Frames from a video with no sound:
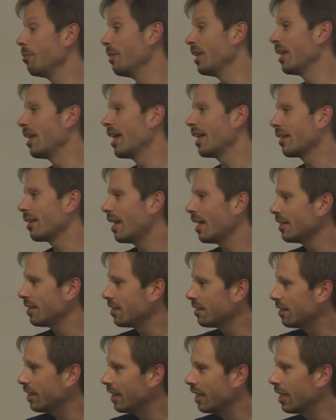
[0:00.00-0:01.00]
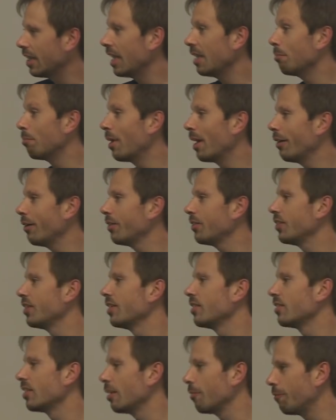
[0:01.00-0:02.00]
mean like licensing and, and piracy
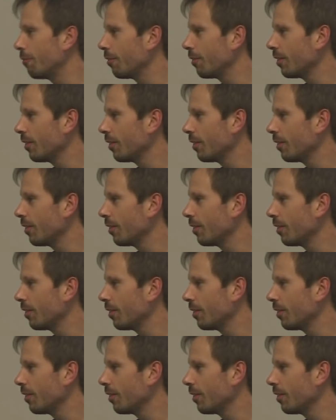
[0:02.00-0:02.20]
and stuff?